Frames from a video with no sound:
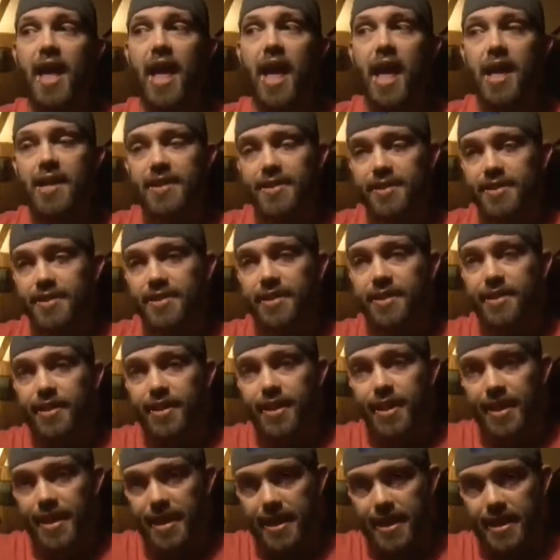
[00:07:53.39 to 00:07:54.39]
as
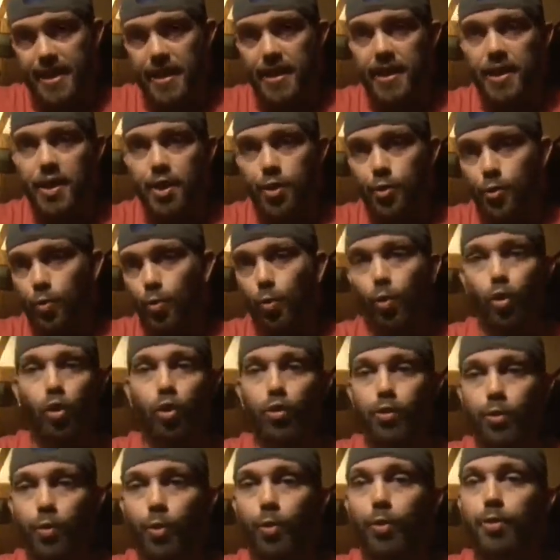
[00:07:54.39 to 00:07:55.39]
the New
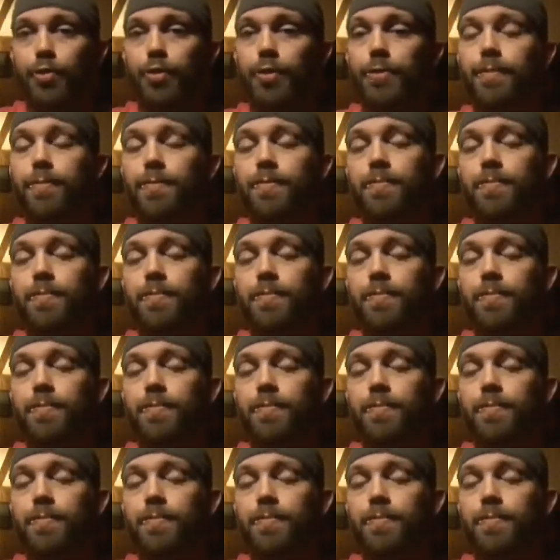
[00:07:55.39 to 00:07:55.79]
World Order.